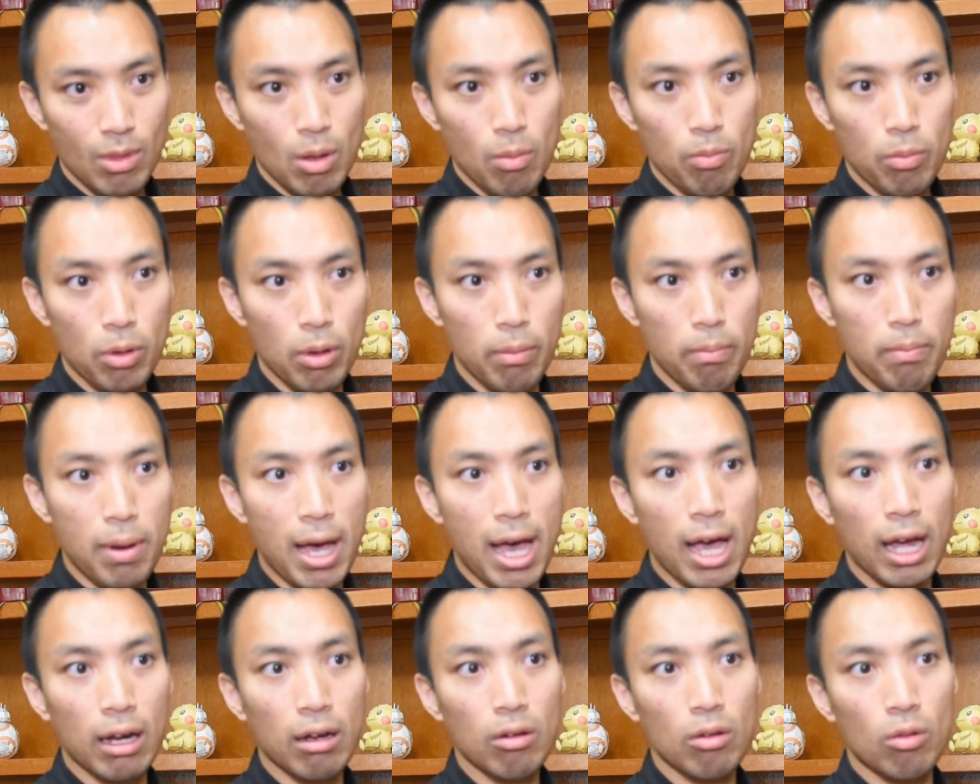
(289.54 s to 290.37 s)
put
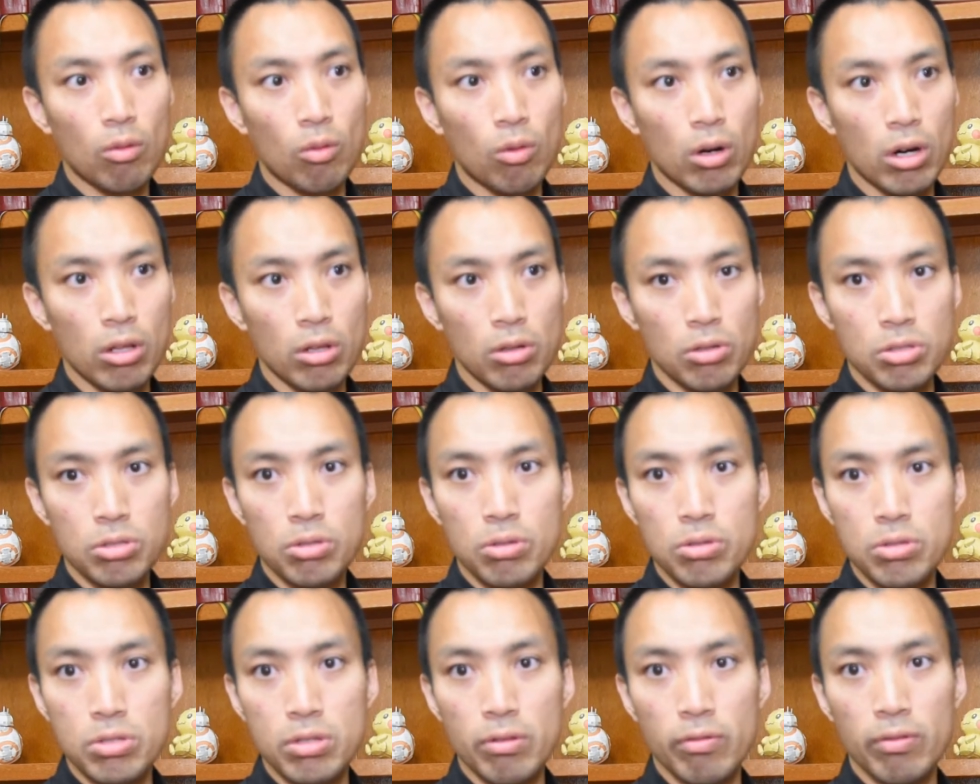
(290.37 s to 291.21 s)
back one of those
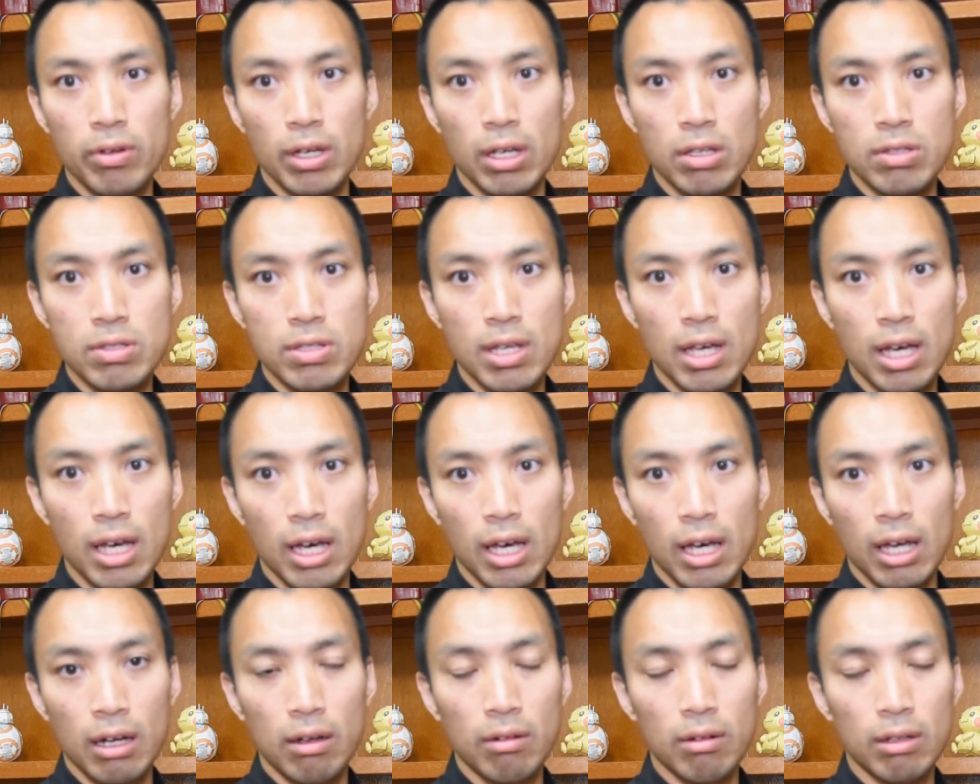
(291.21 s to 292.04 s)
crucifix
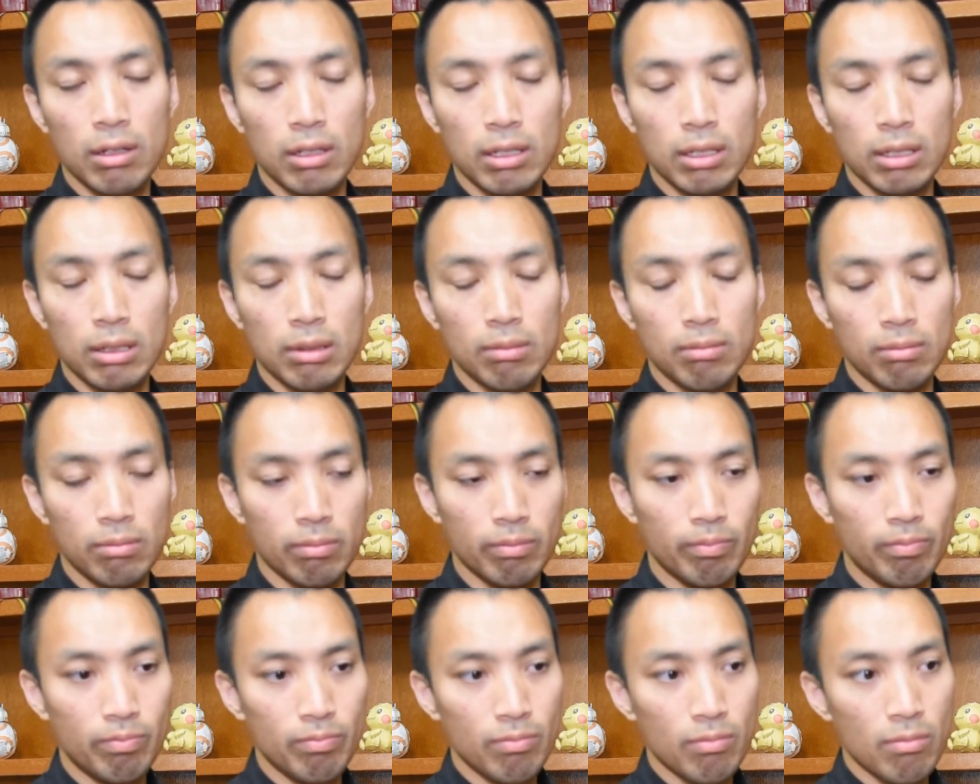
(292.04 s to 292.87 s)
at
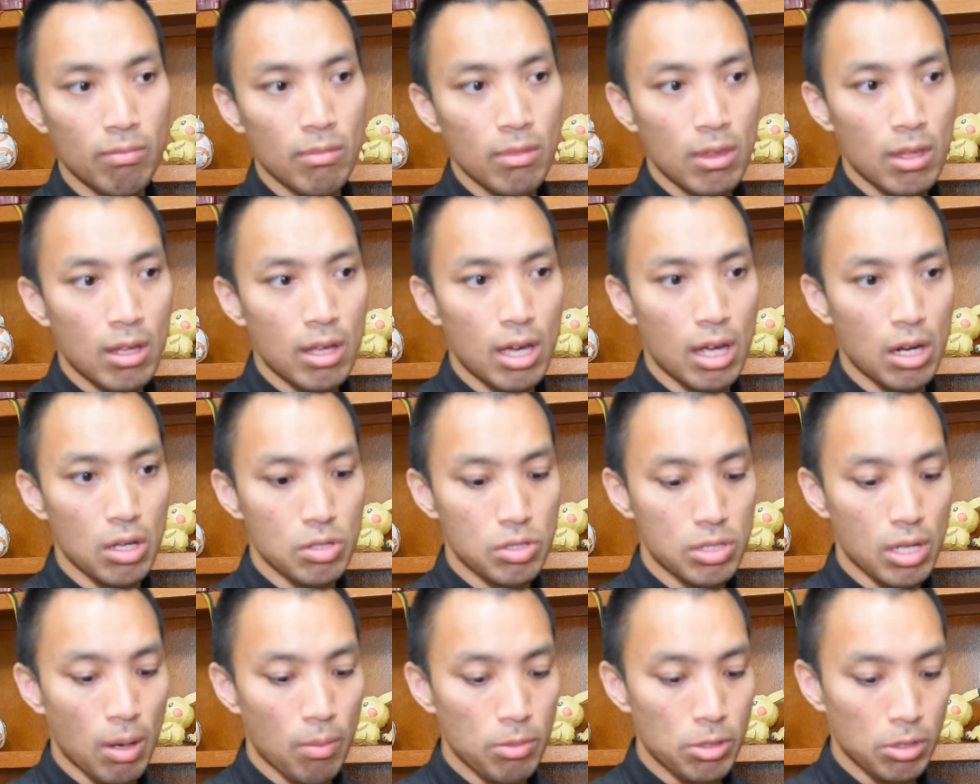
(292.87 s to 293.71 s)

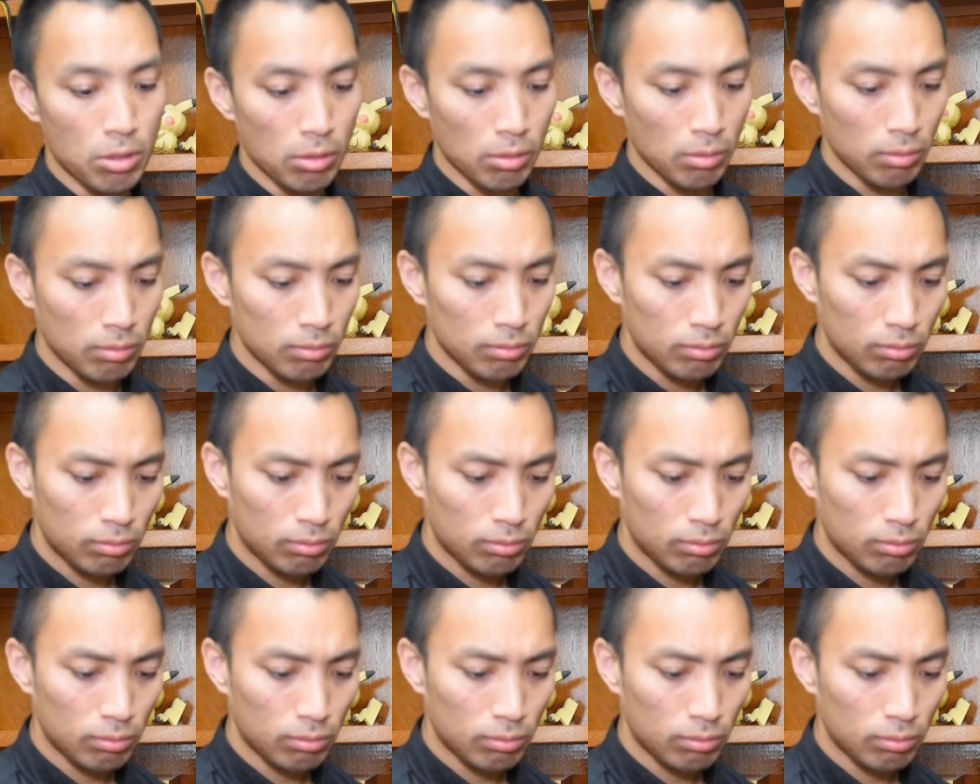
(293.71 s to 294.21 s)
Assumption.